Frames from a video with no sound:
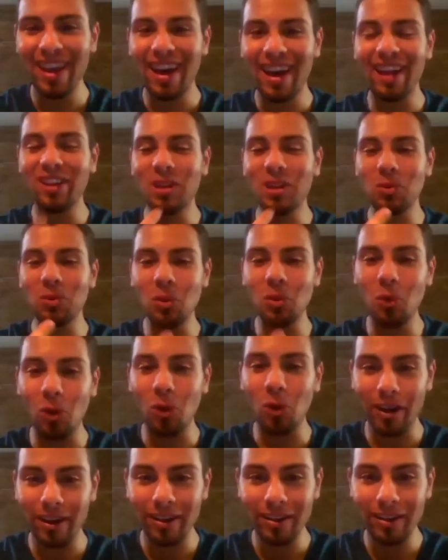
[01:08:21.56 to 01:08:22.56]
and you will
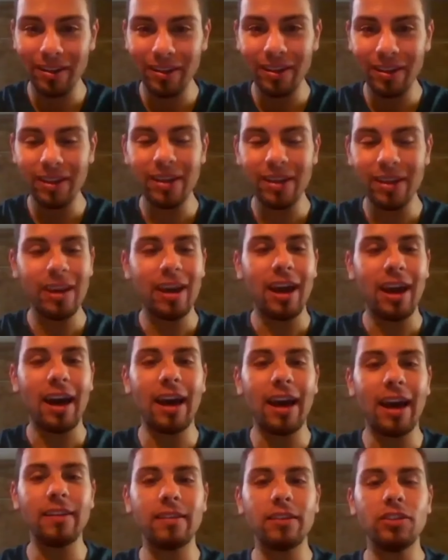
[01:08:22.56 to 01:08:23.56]
walk
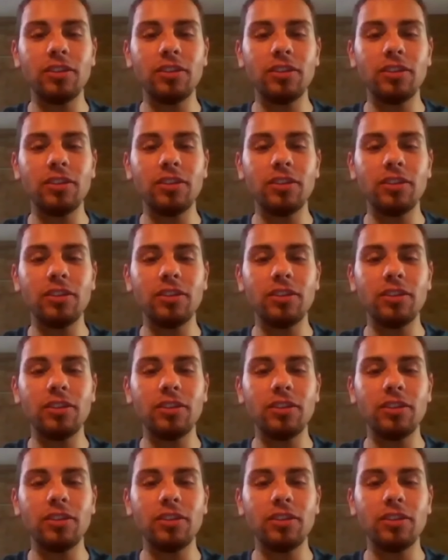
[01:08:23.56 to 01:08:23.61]
and